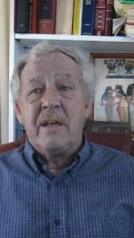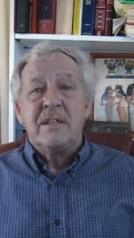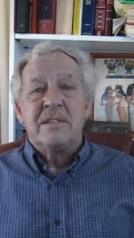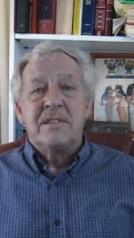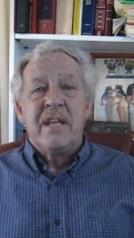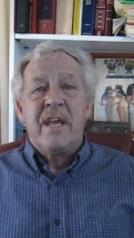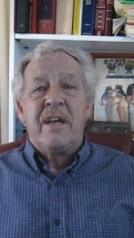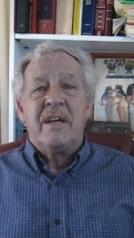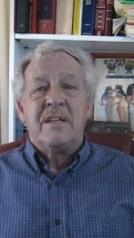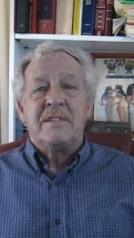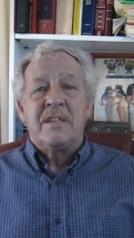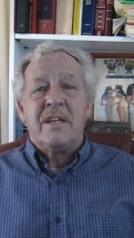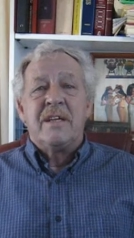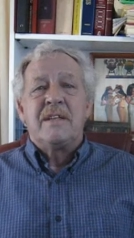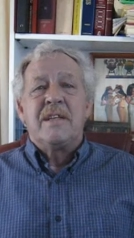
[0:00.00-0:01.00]
Instead, it
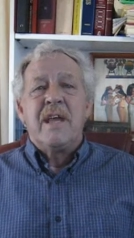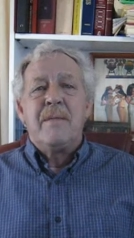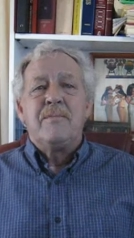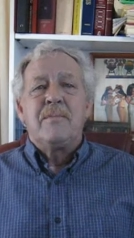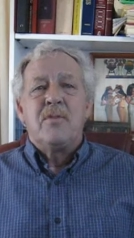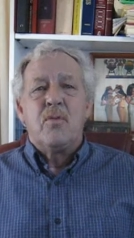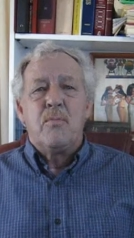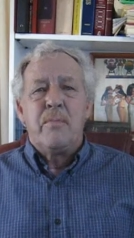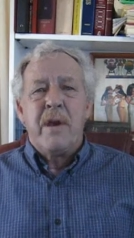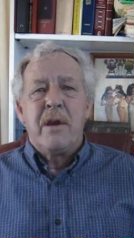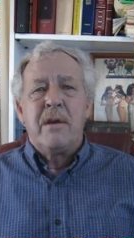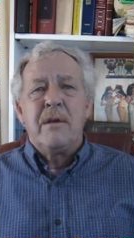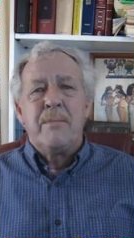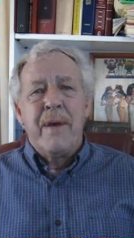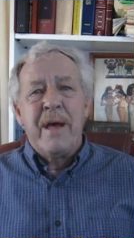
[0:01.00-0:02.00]
is an attempt to
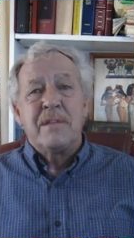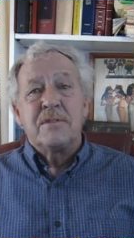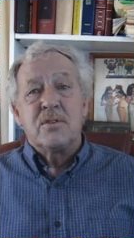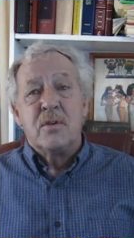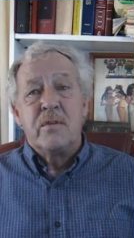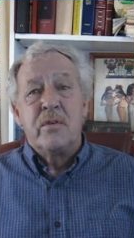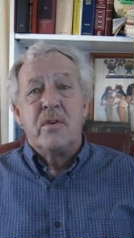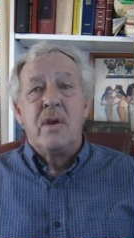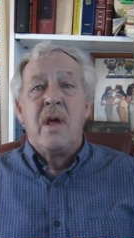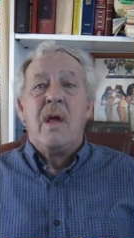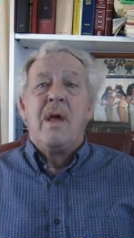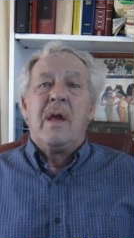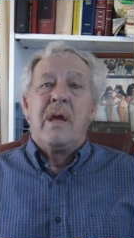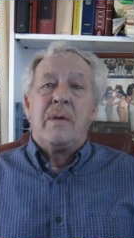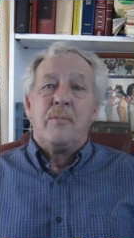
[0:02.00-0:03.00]
bury Passover
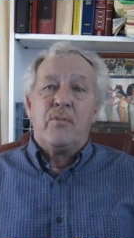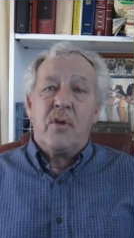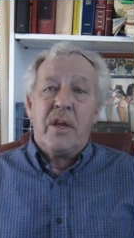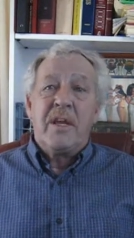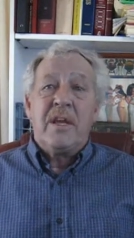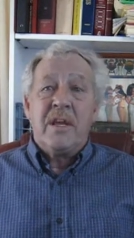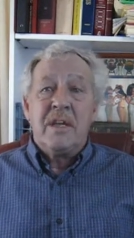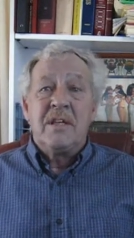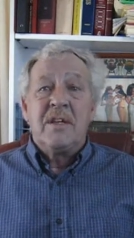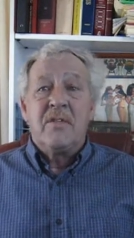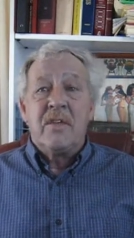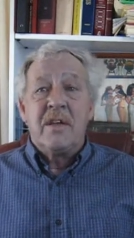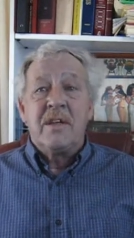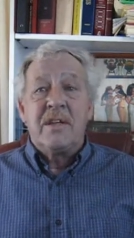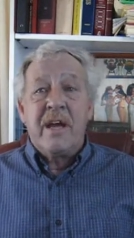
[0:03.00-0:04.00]
and bring into
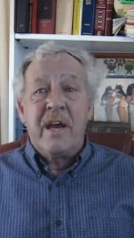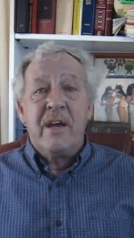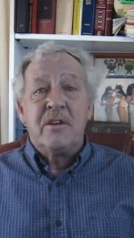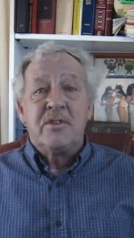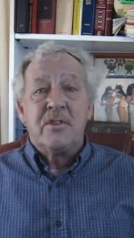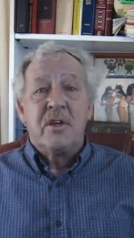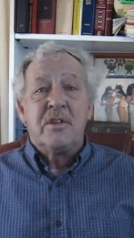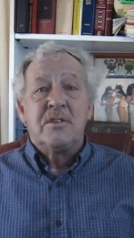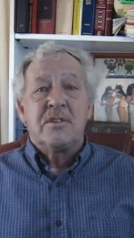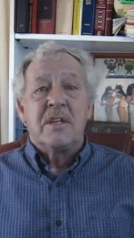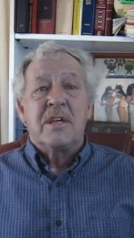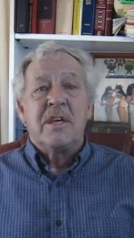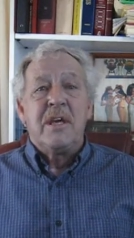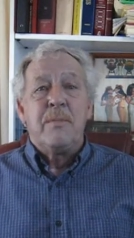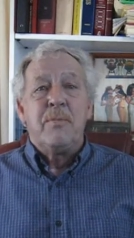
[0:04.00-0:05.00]
the entire church the
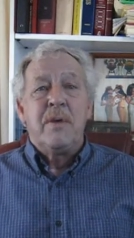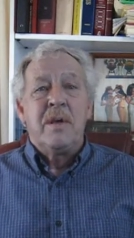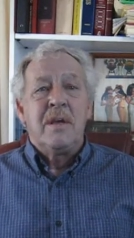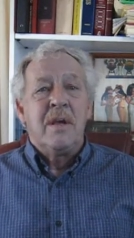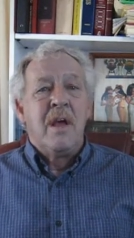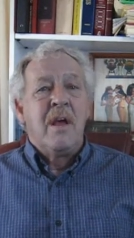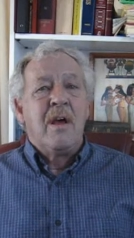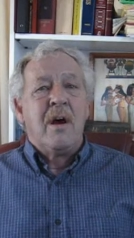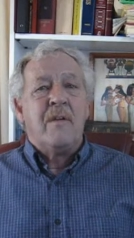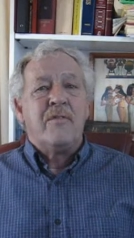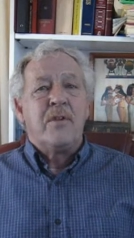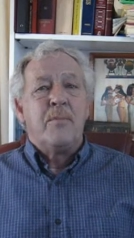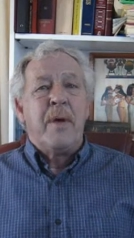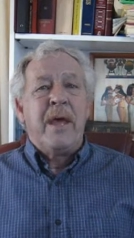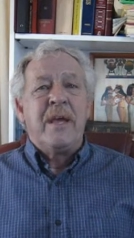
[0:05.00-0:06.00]
keeping of
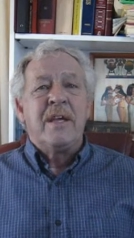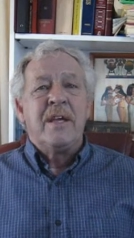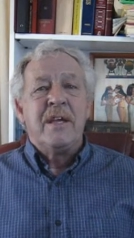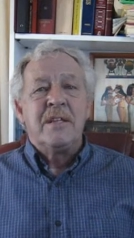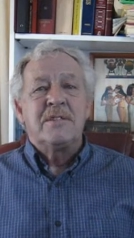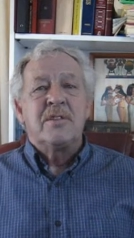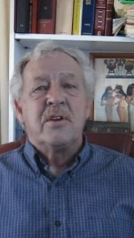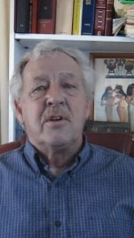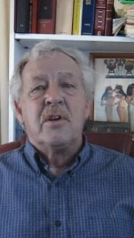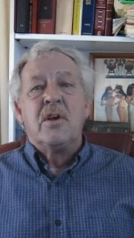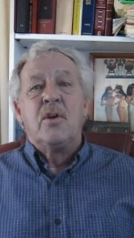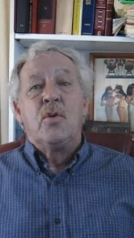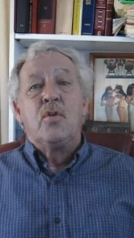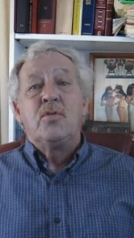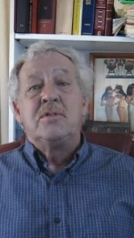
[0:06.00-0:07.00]
the pagan Easter,
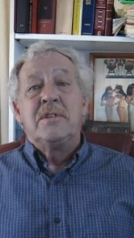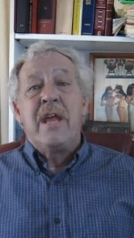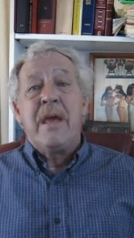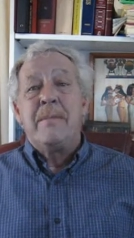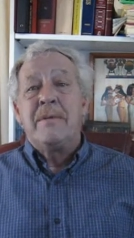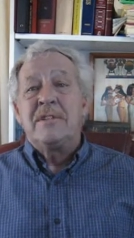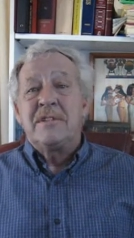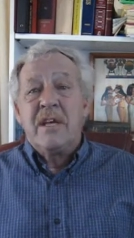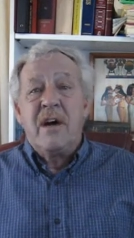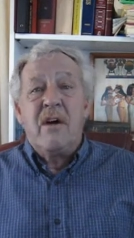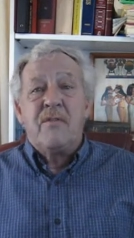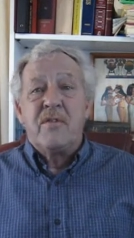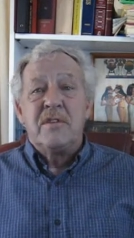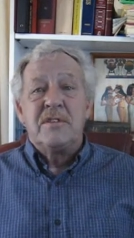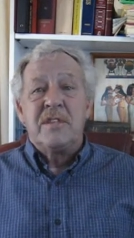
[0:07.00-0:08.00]
whose name
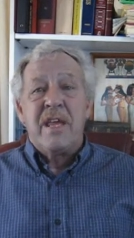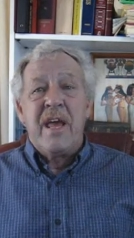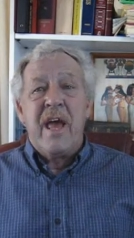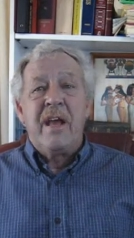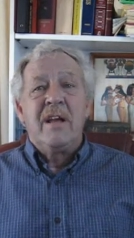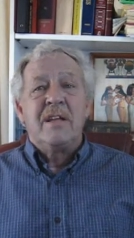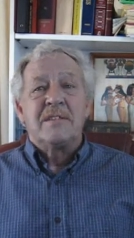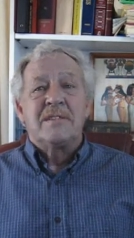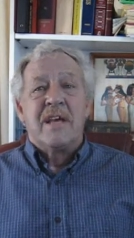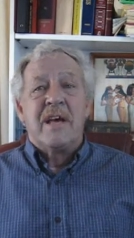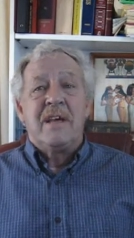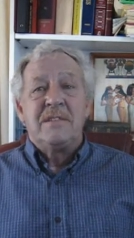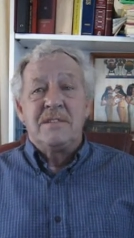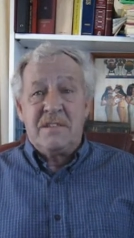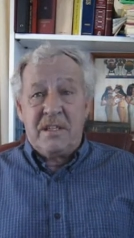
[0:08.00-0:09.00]
itself is the
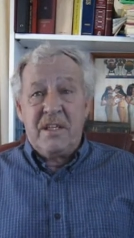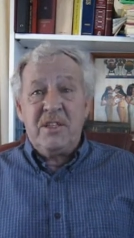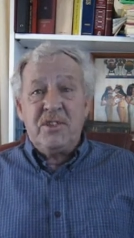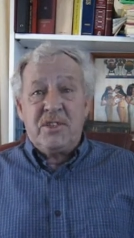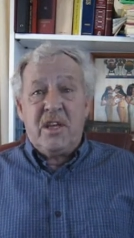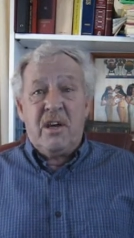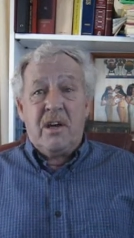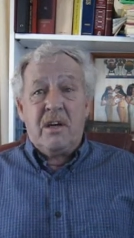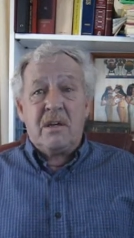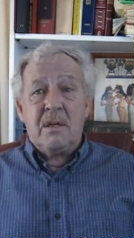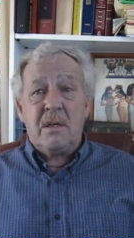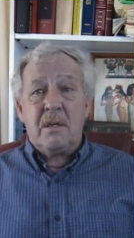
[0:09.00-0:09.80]
anglicized Ishtar.